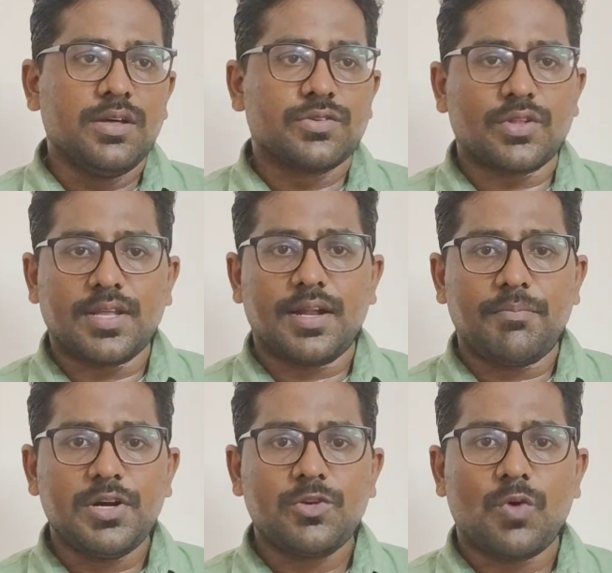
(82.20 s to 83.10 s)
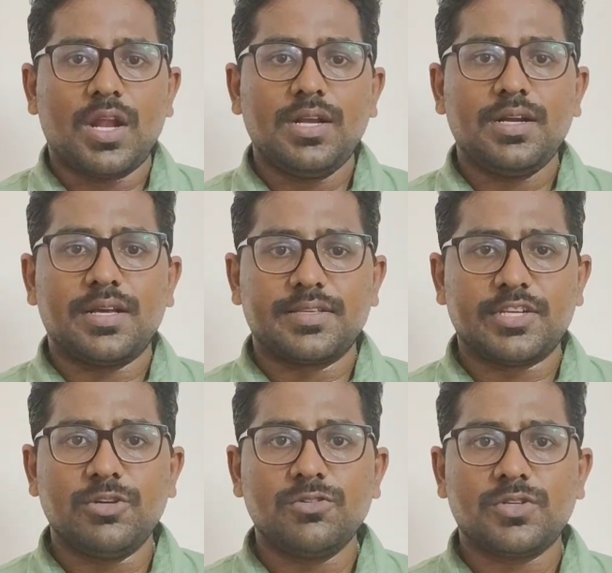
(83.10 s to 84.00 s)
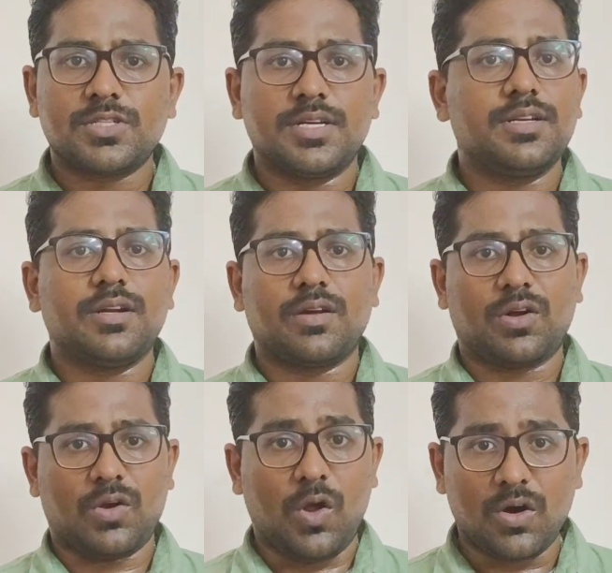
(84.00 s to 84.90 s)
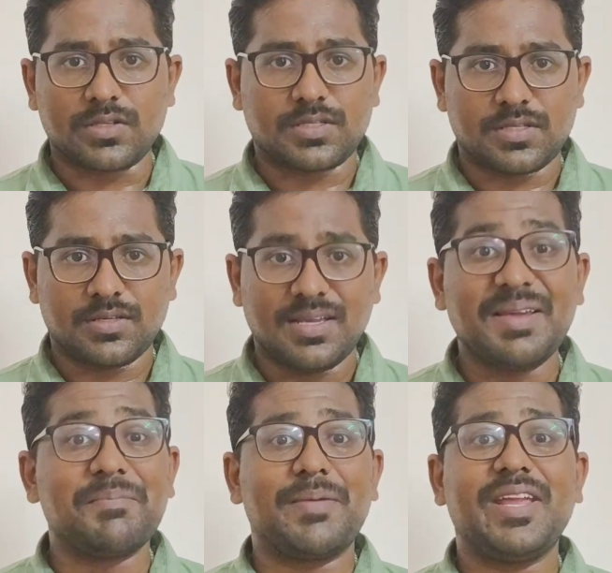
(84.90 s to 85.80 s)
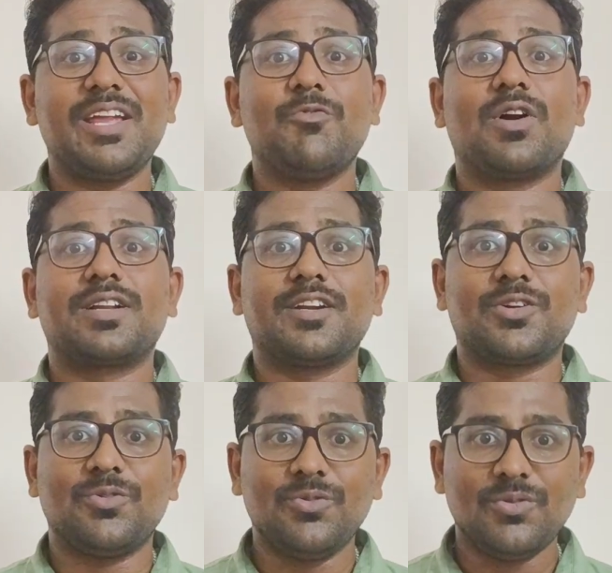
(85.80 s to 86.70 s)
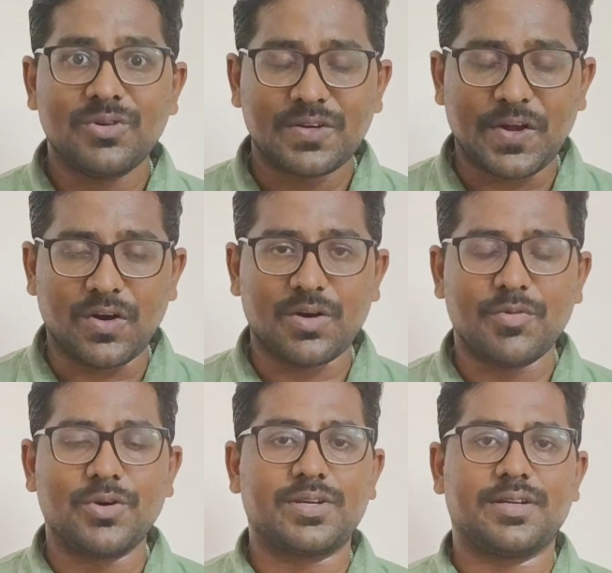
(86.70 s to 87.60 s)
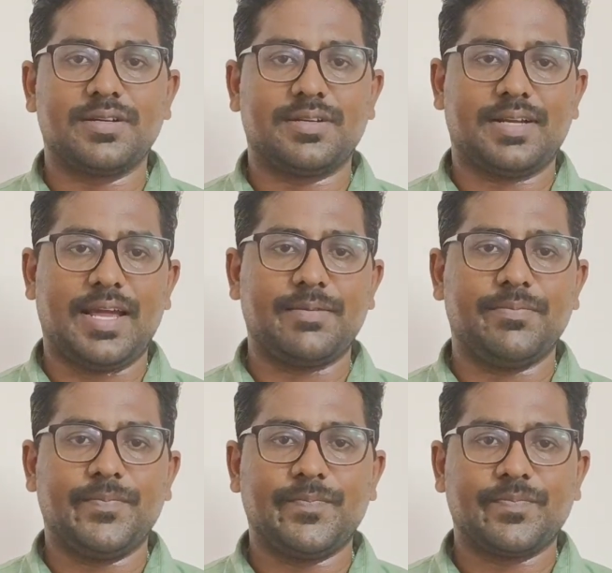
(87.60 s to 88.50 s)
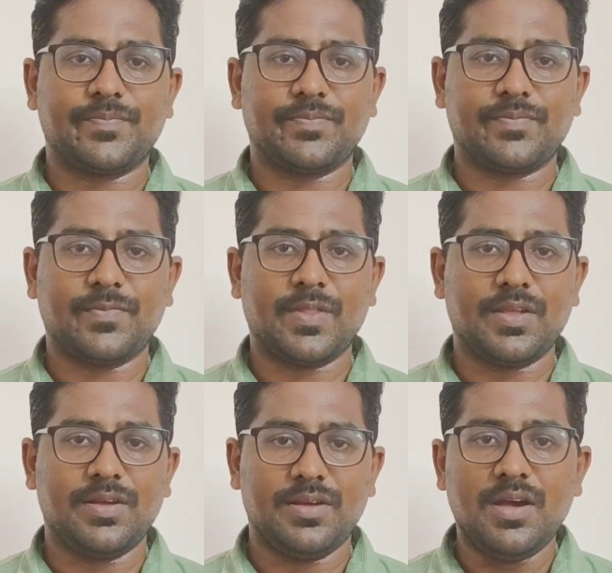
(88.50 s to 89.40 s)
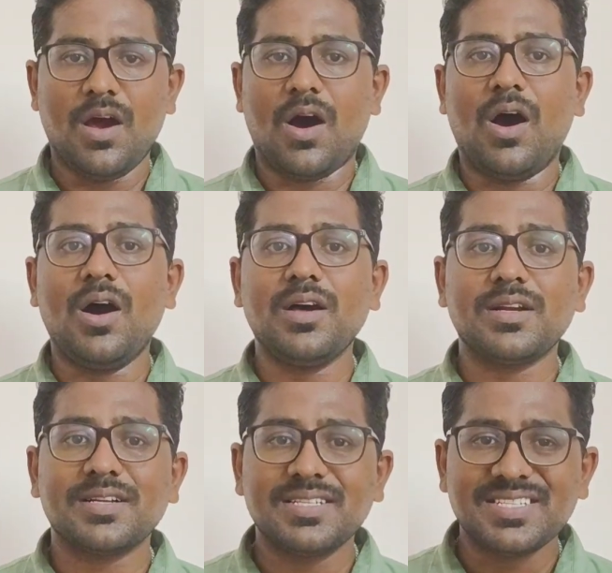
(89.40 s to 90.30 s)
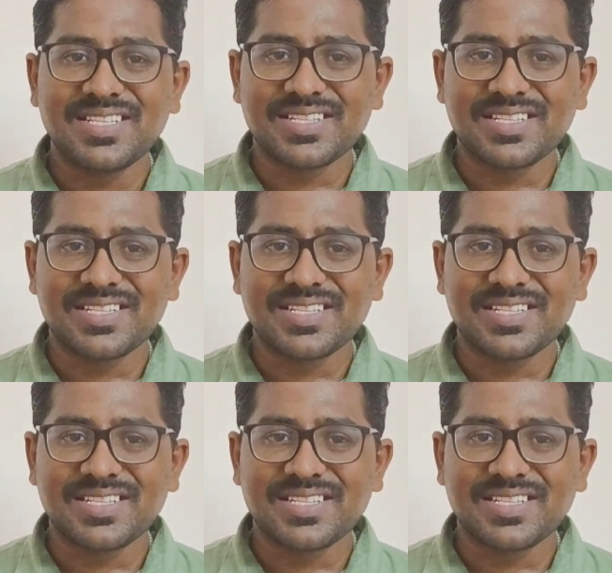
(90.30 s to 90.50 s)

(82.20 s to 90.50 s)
So, the number 12 is used in clocks. Maybe he wanted to talk about time. Or